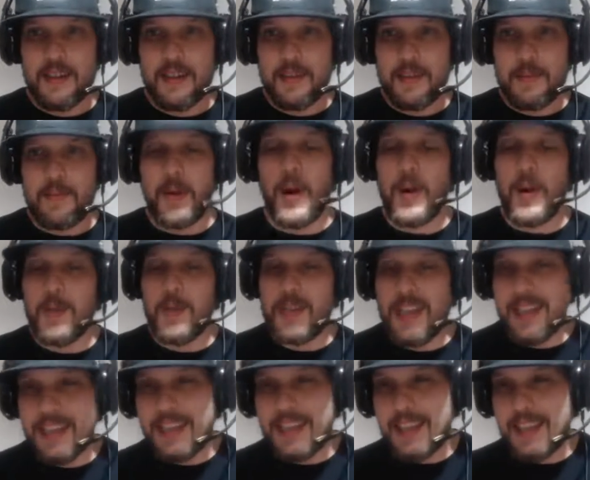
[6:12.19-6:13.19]
Bo,
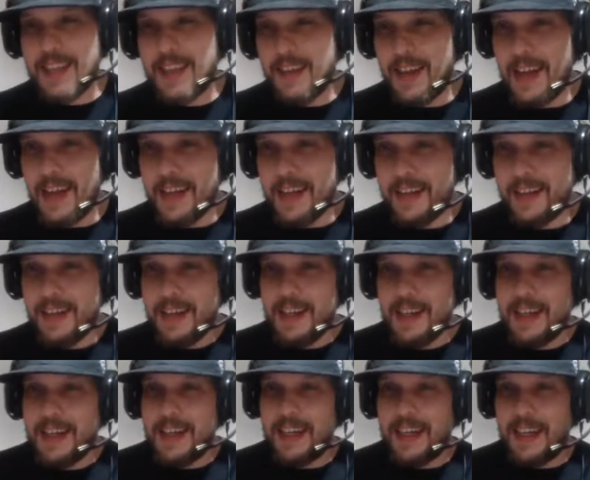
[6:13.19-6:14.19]
get the hell out of here.
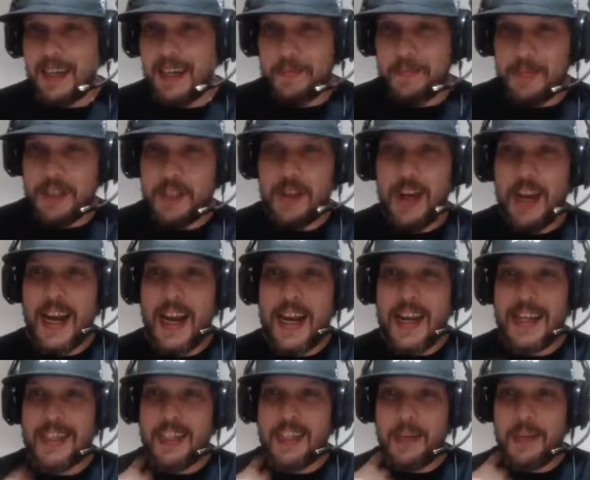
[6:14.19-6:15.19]
Mr.
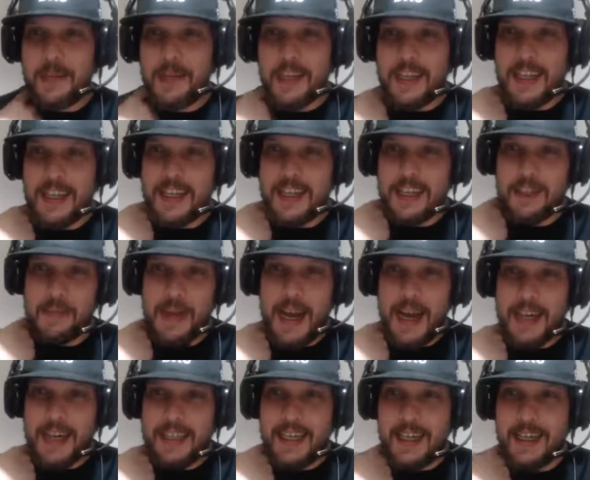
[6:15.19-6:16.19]
AEW says
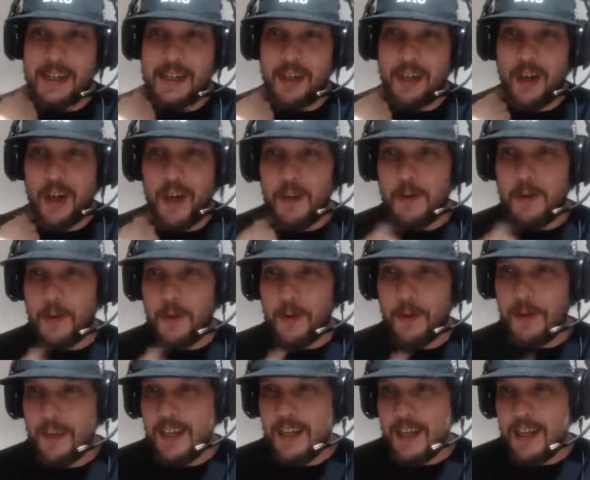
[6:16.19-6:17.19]
SmackDown is awful.